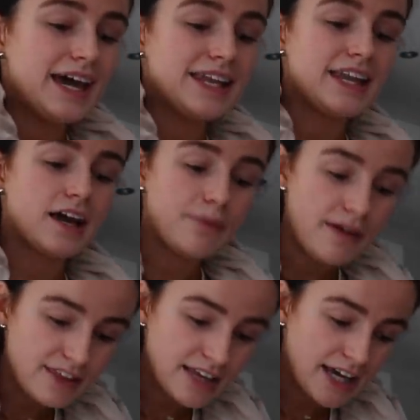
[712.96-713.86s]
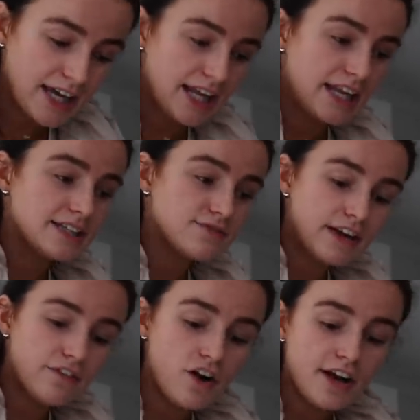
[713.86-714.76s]
and then I can put everything in, and it's
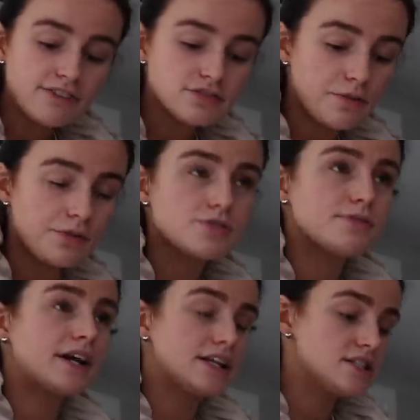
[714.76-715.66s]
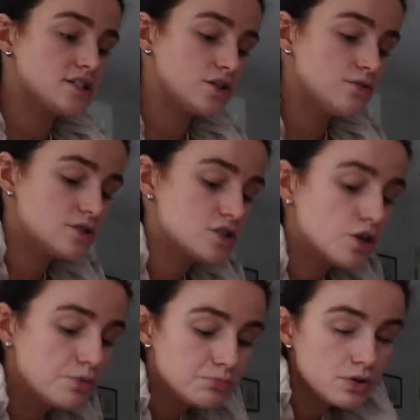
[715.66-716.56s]
ready for our gift swap, which we're going to do
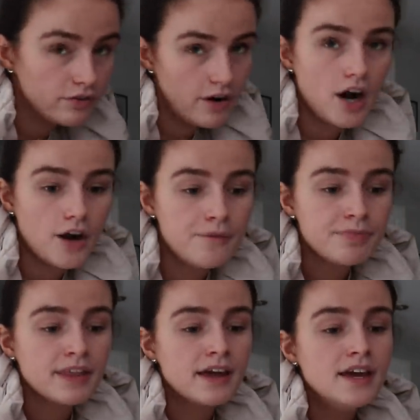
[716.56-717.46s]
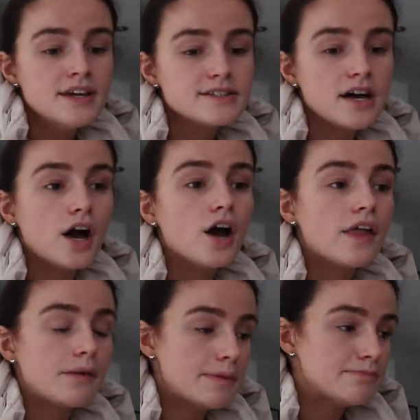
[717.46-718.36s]
tomorrow, so
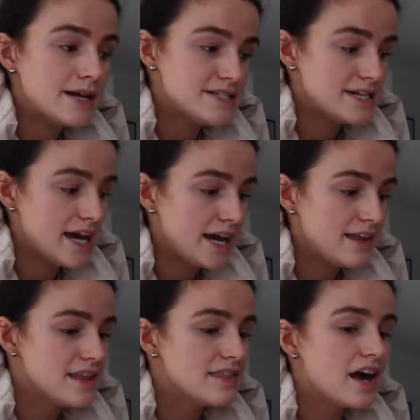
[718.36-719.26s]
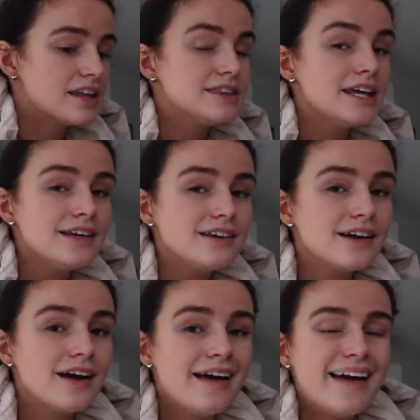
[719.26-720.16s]
that'll be Monday. And then I
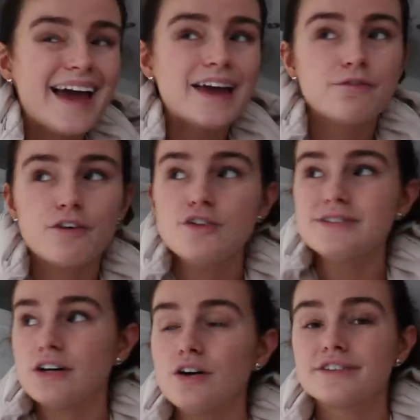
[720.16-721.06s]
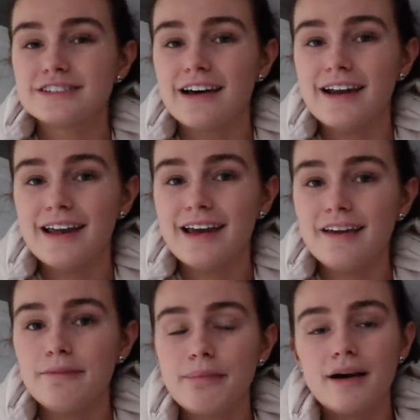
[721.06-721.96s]
think it throws it off
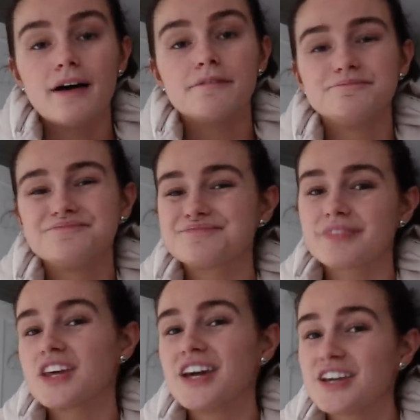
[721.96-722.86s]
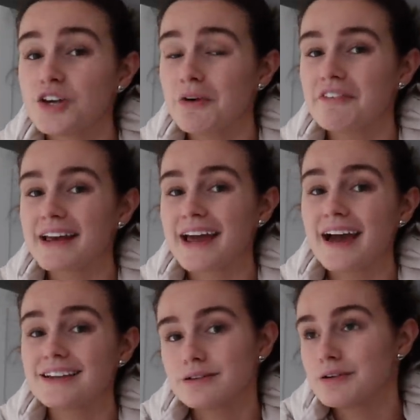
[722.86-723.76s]
slightly, but you won't really
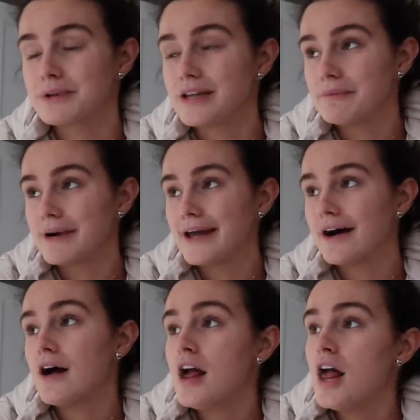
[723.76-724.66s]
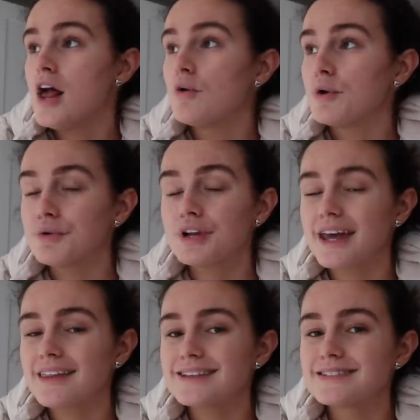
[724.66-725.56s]
care because it would have been done by now. We want to
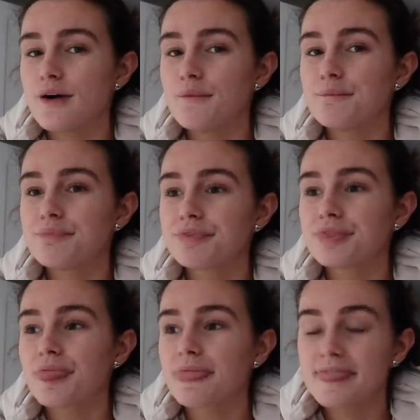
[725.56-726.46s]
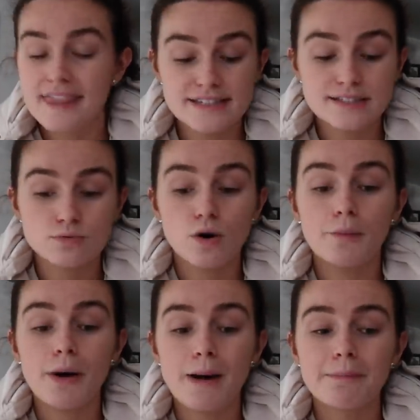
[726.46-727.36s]
get this up, this
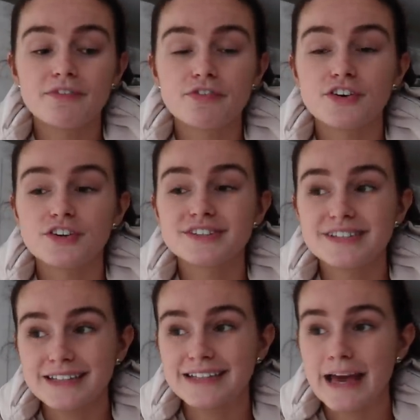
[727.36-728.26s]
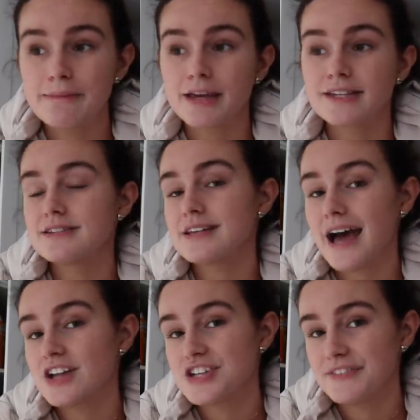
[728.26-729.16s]
swap up for Sunday, because it's
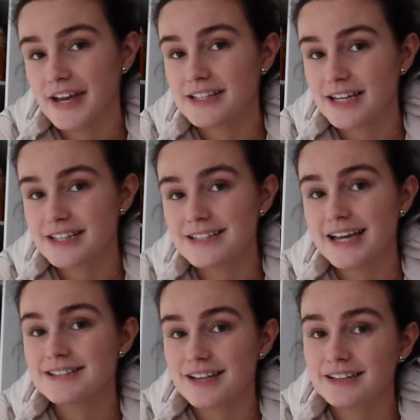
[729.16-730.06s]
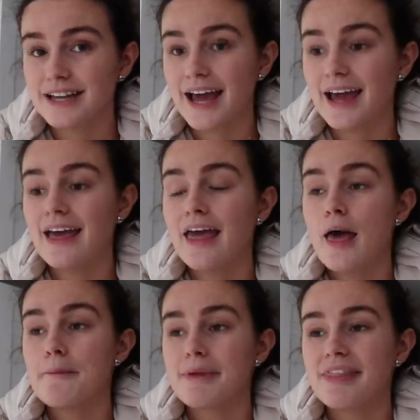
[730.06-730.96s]
actually Valentine's Day Sunday,
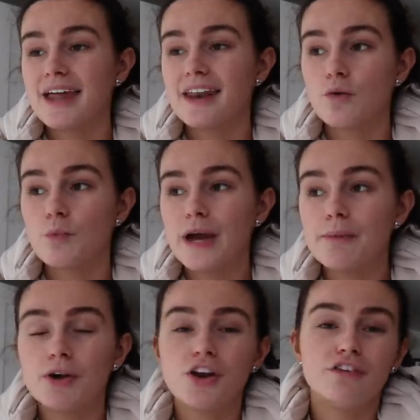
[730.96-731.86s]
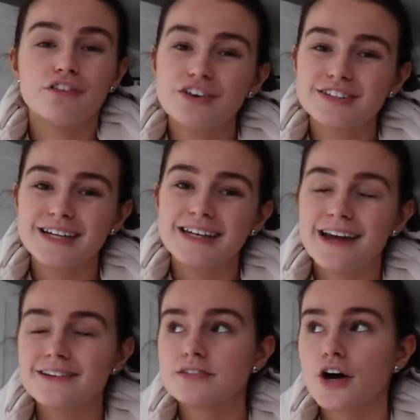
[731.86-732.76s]
but then we upload our vlog
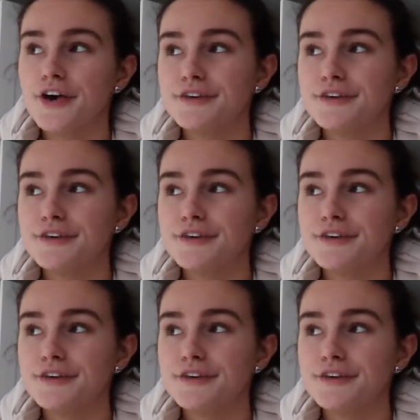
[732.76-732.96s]
Sunday, so